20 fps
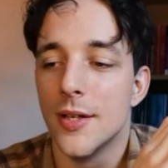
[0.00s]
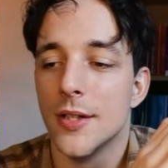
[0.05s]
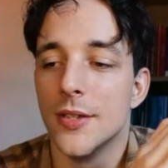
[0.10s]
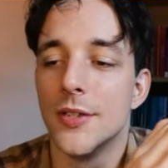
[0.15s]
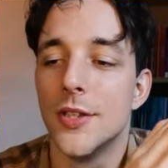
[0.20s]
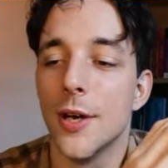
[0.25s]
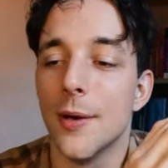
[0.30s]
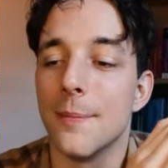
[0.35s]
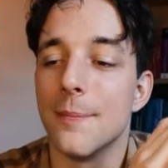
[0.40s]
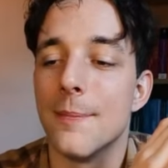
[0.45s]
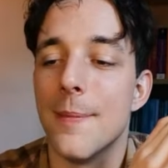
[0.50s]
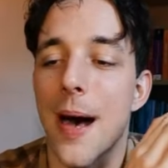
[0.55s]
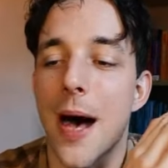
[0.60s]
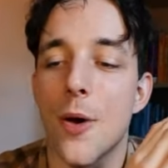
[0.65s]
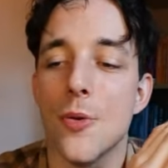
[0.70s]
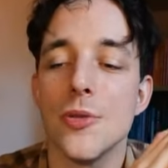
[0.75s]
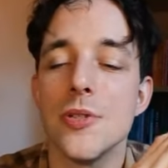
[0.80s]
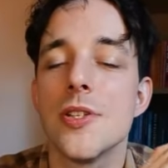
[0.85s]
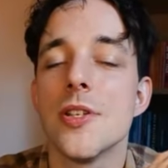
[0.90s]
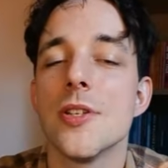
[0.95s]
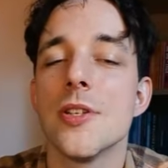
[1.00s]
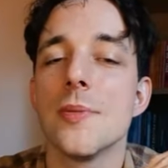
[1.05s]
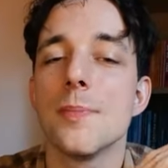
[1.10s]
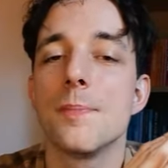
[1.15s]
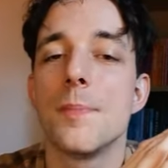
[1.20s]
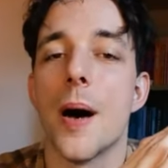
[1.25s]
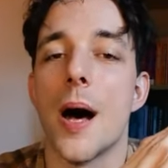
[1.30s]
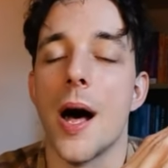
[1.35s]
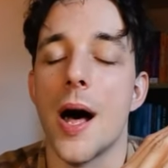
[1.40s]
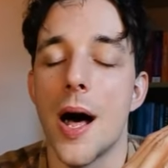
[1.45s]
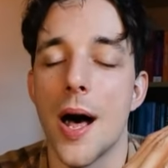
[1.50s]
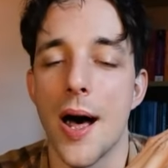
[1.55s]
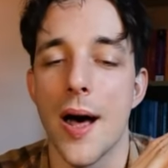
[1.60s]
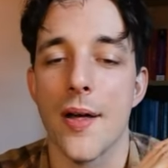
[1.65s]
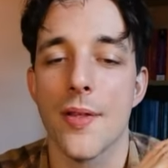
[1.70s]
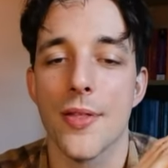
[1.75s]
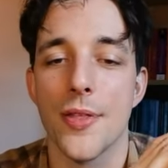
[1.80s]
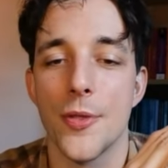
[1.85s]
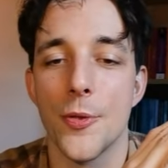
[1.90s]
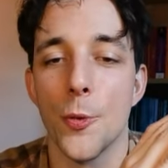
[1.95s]
The mountain
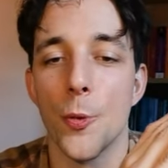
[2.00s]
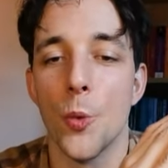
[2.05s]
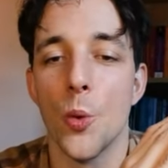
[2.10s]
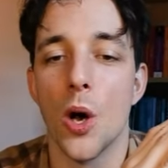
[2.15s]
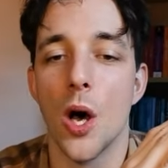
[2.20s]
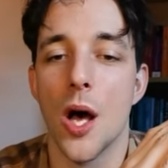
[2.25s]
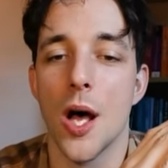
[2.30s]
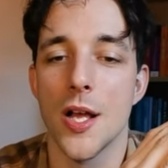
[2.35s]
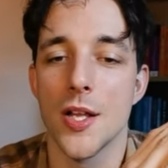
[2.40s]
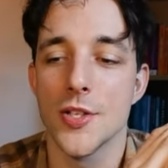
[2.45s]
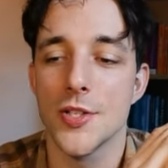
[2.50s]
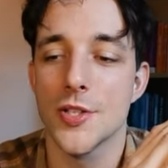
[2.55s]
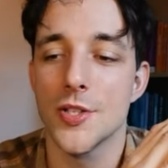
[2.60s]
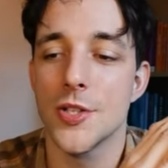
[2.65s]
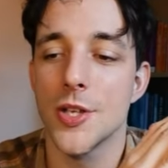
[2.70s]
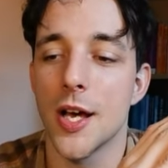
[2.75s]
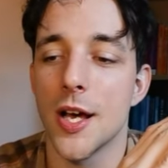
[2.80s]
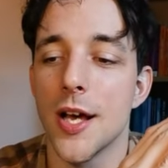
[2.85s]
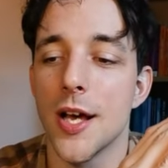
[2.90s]
path was...